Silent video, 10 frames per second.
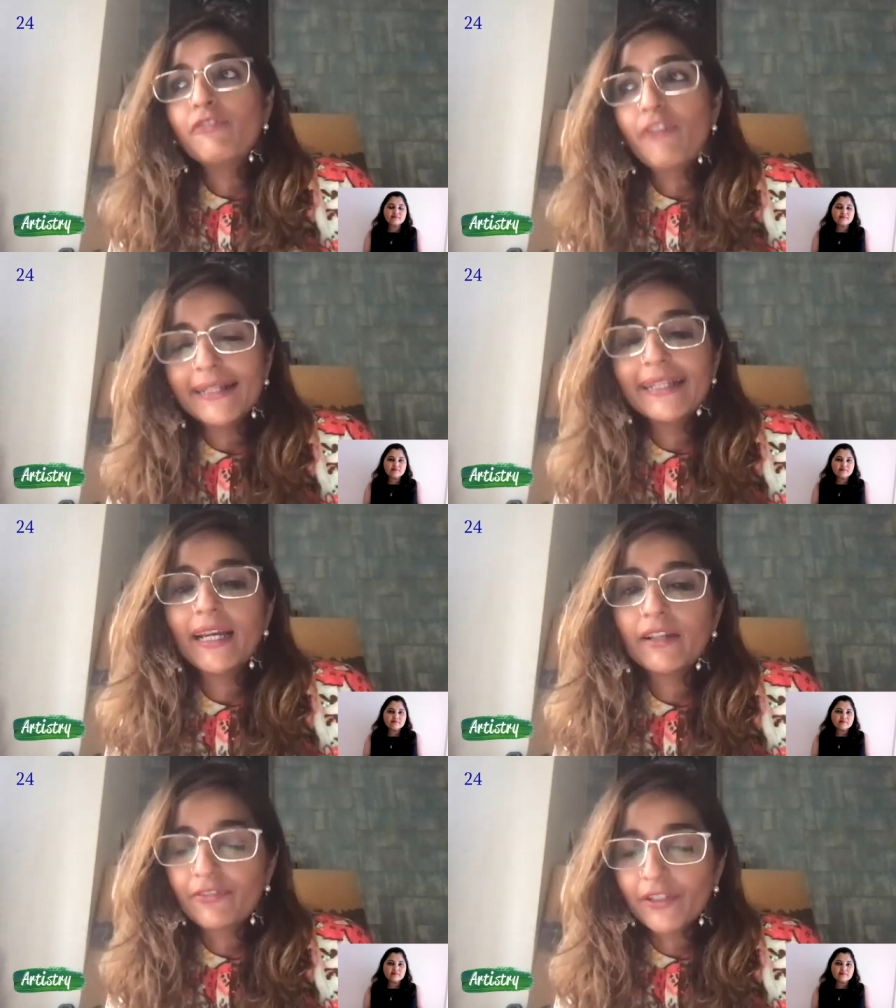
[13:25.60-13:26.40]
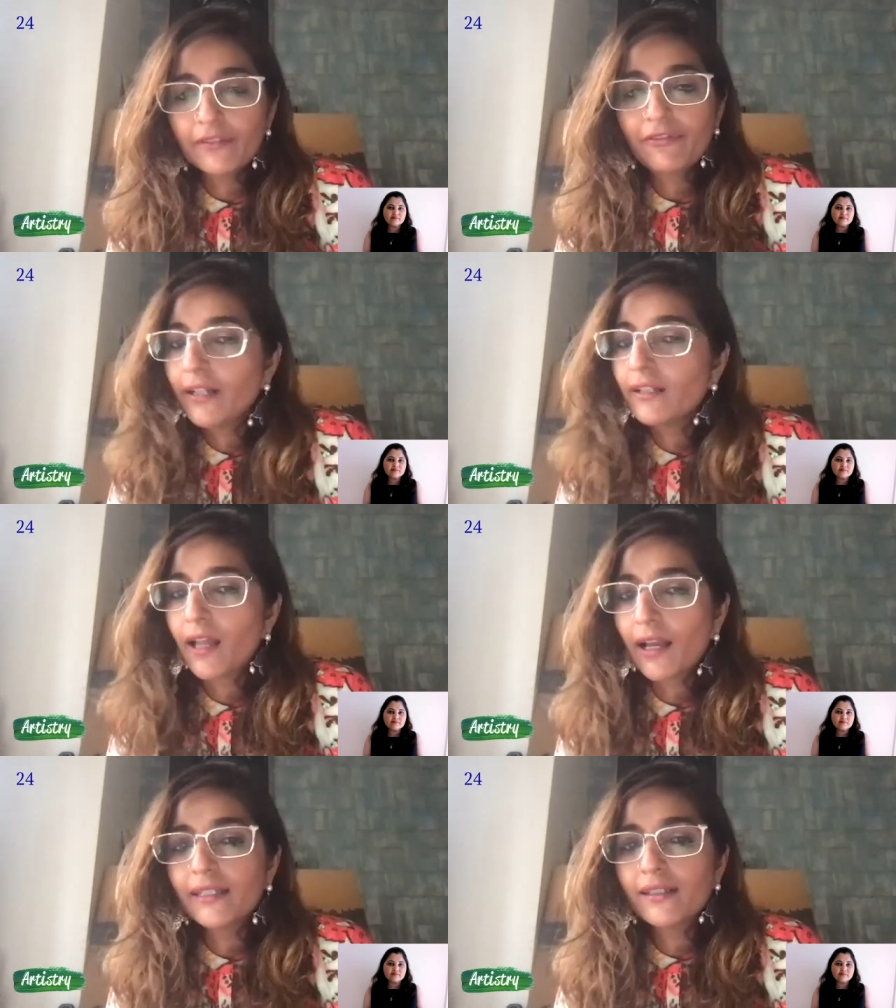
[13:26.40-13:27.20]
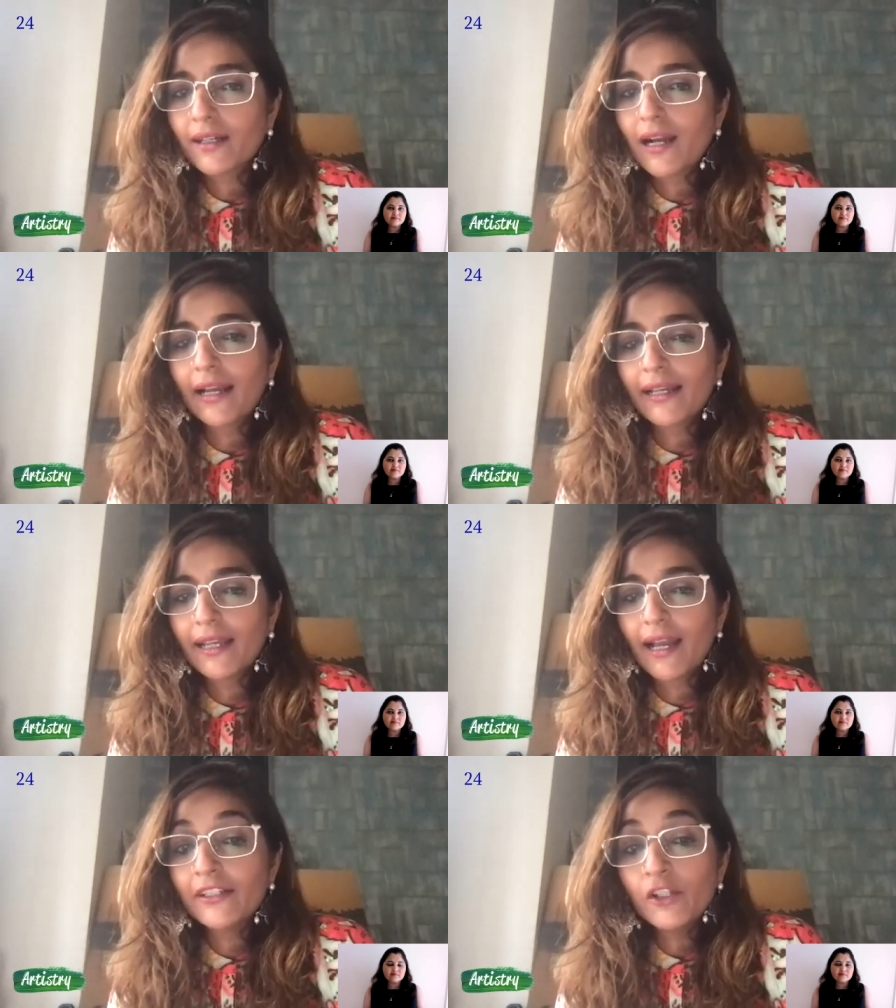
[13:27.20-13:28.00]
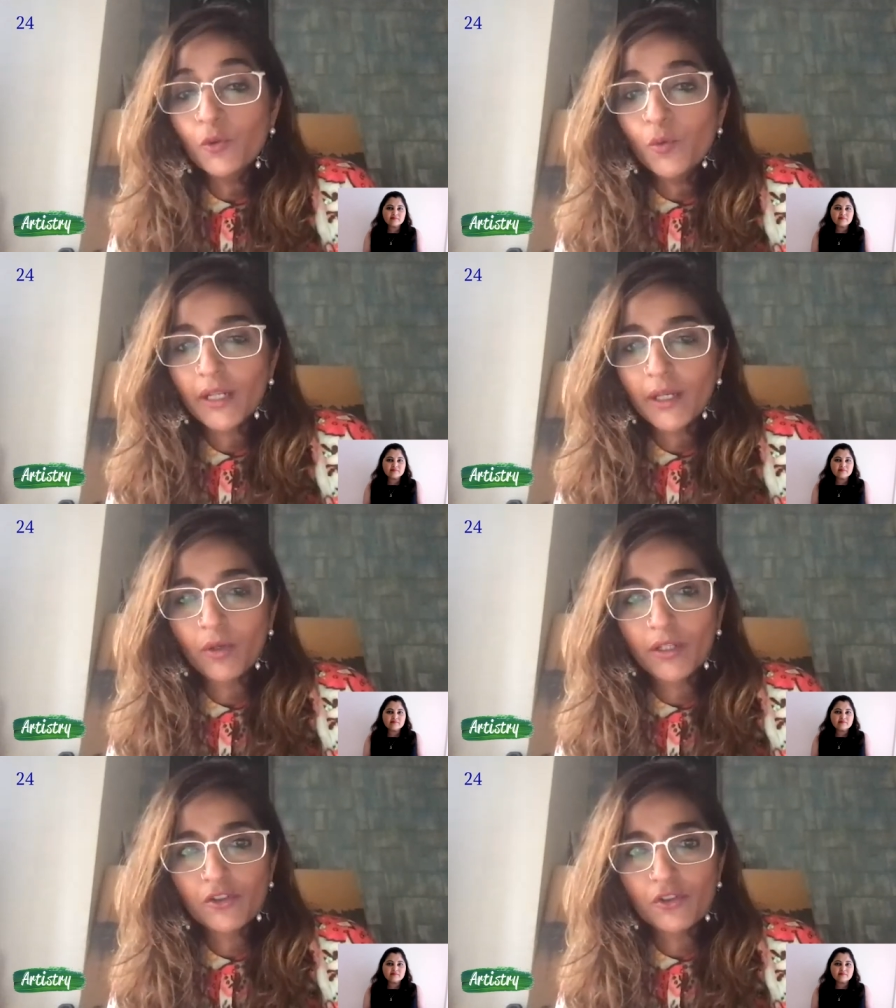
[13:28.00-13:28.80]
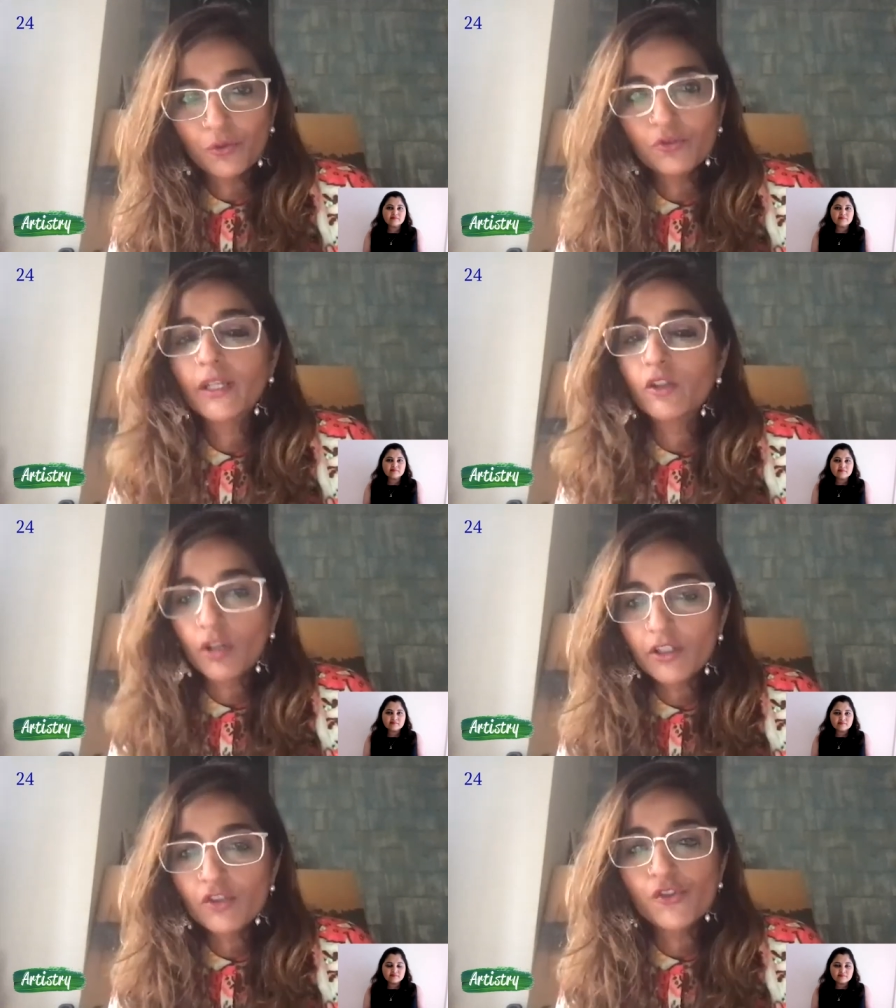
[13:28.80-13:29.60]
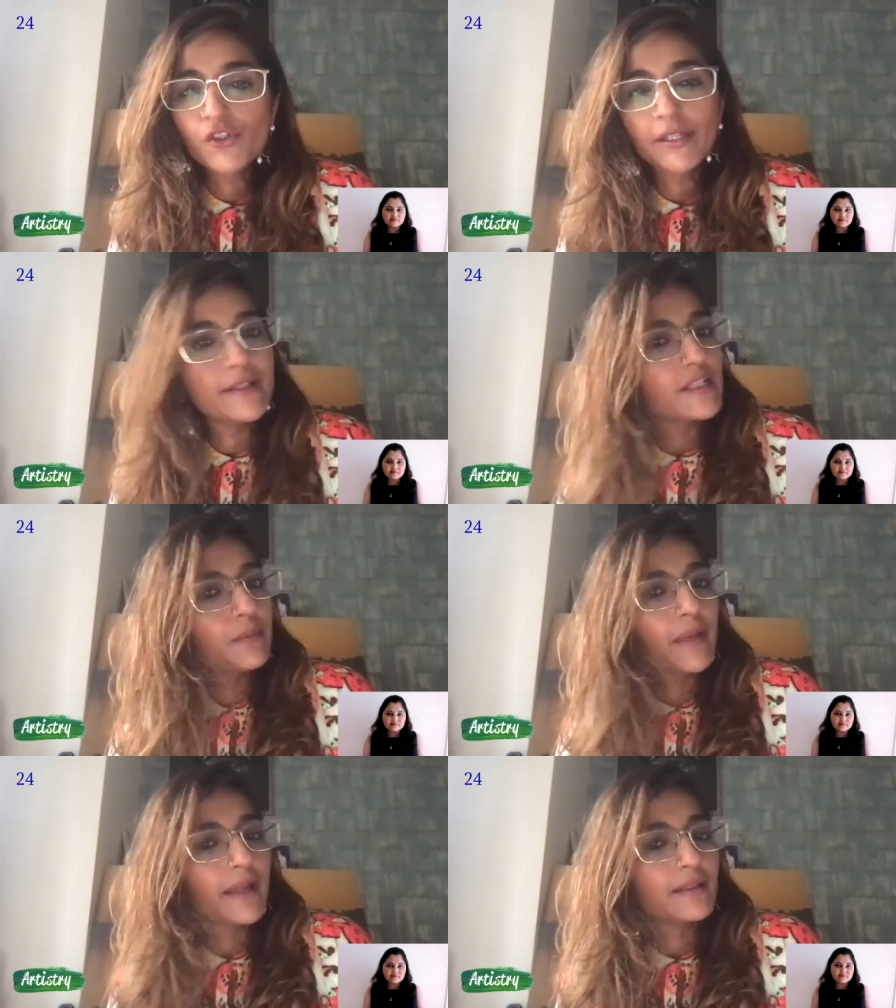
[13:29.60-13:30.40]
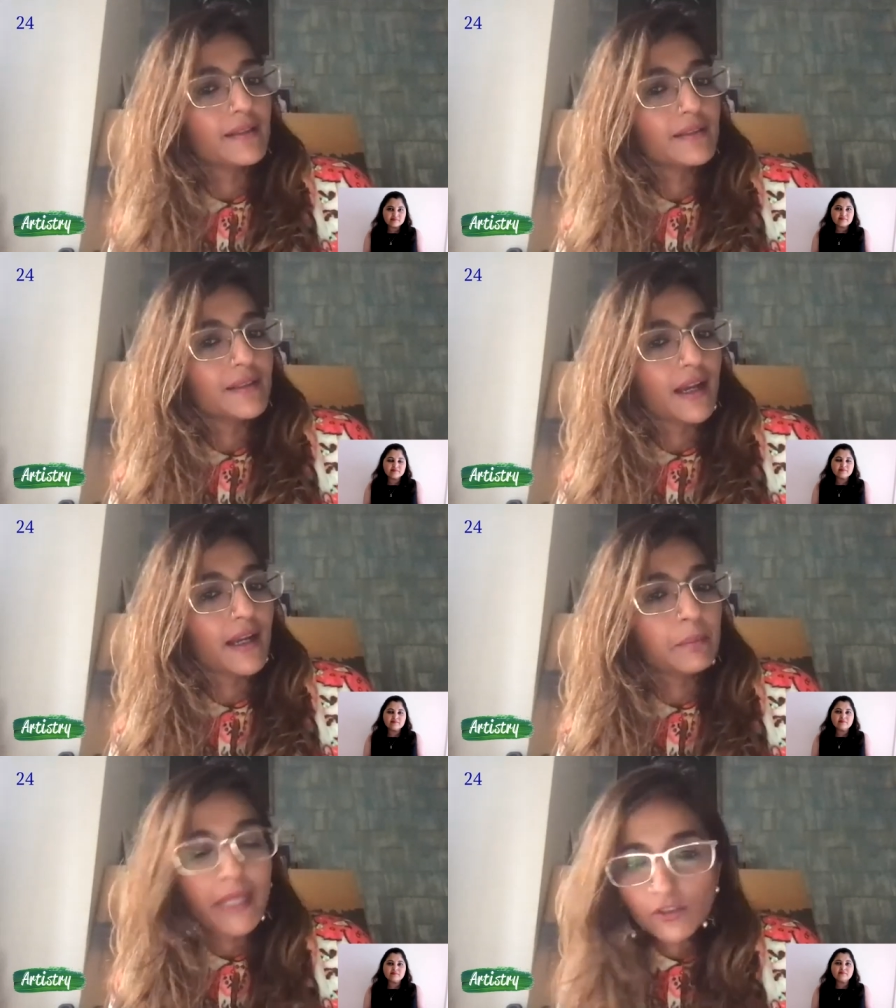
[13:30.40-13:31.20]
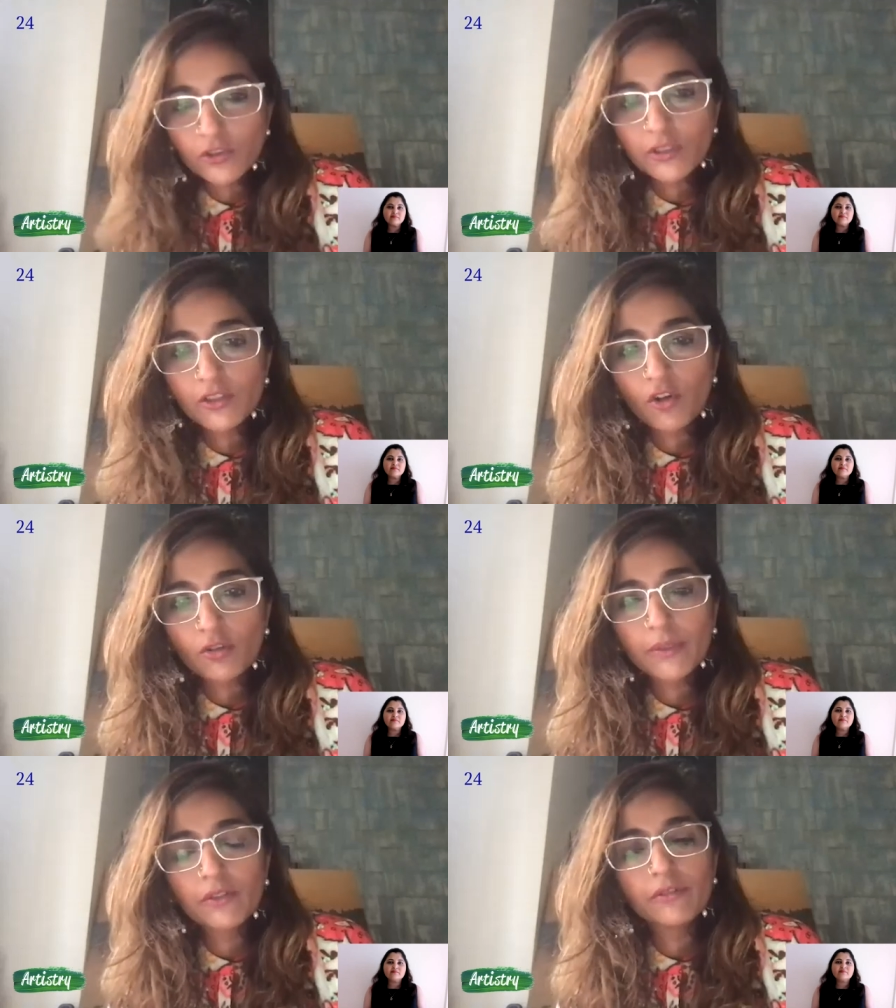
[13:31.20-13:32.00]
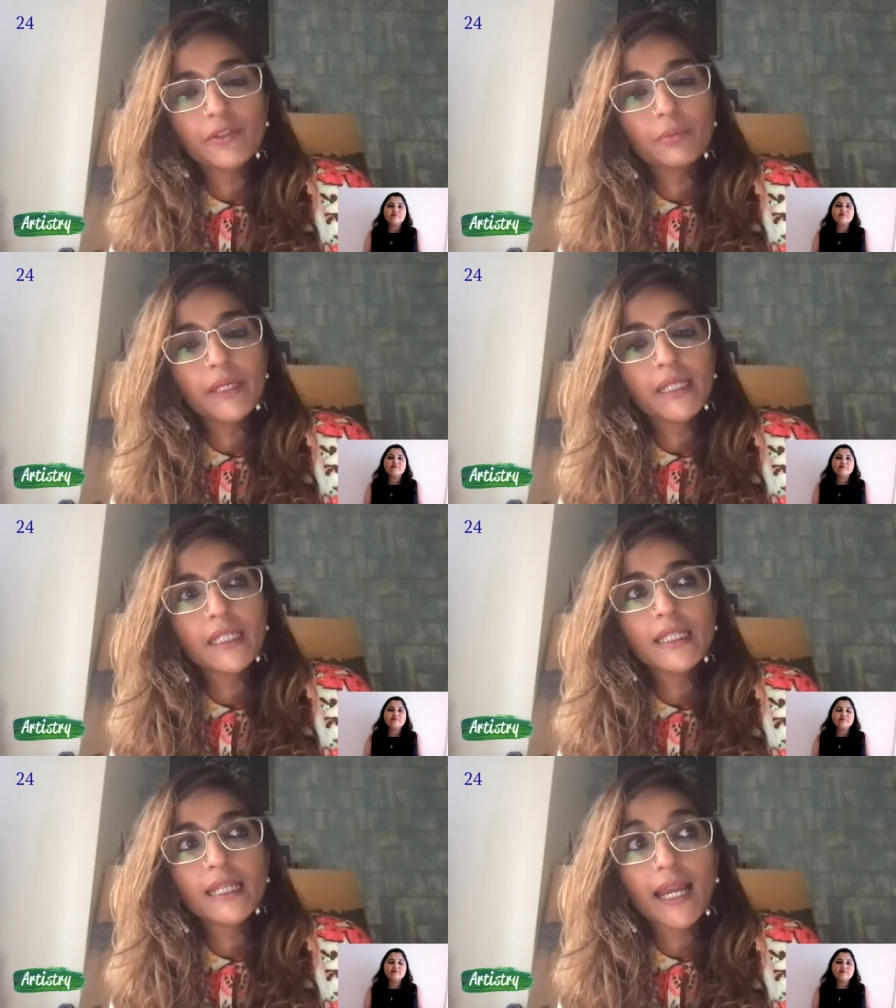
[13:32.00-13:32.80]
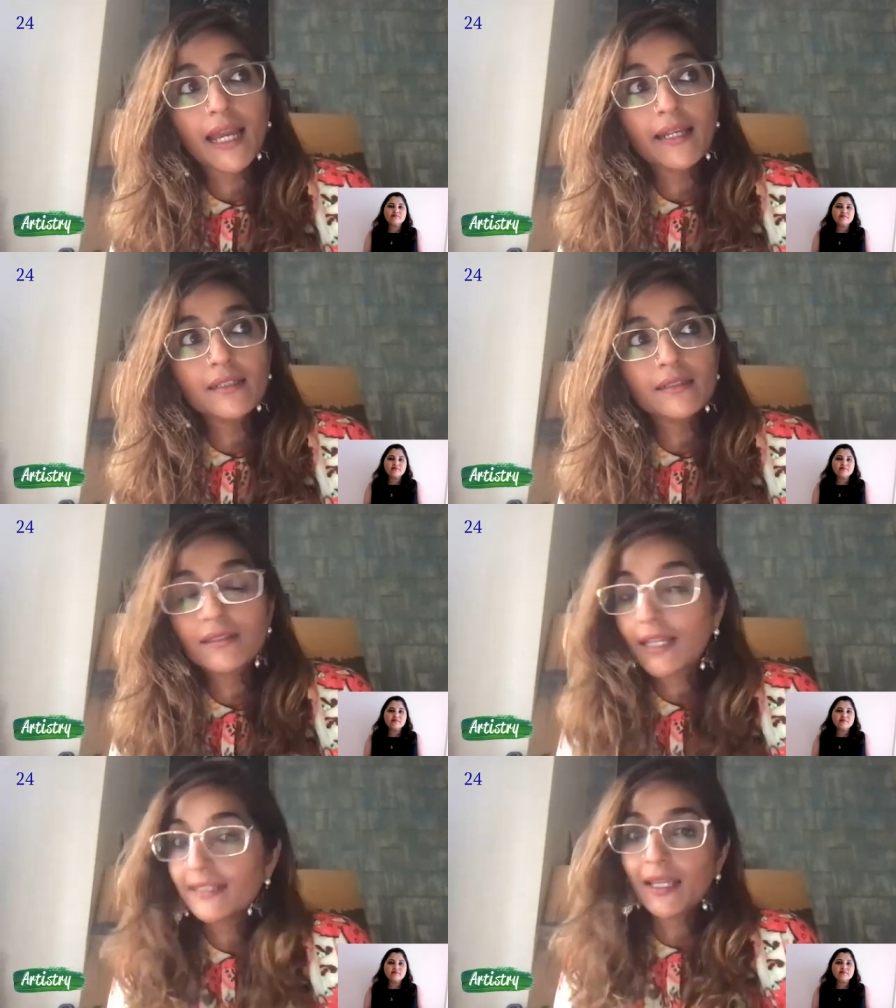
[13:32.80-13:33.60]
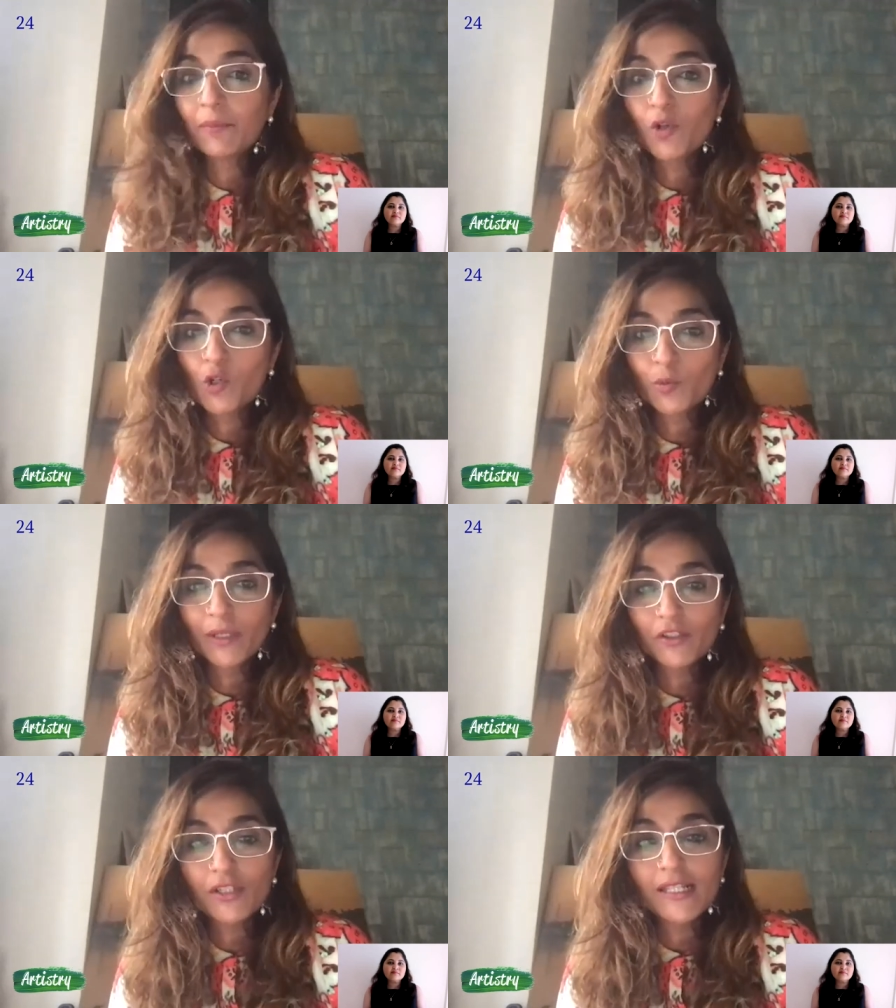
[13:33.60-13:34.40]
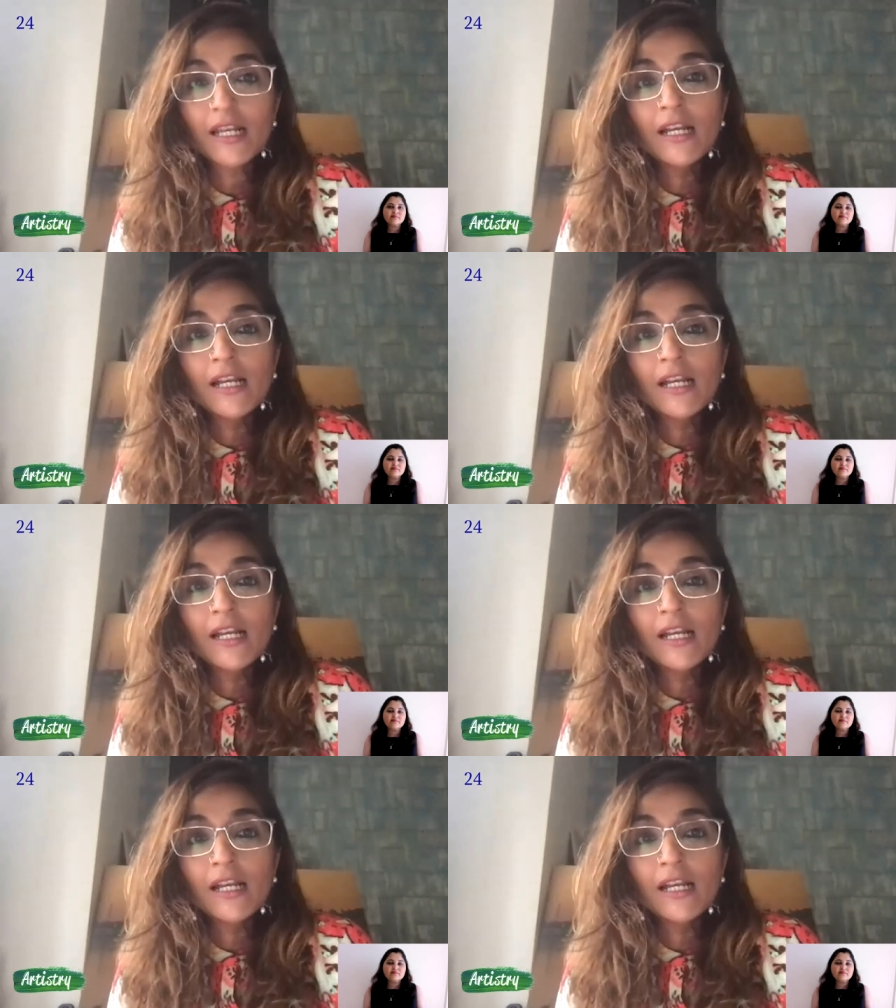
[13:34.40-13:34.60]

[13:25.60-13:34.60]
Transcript: finally i felt like i i knew what i wanted to do so i got into journalism and i majored in documentary filmmaking and then came documentaries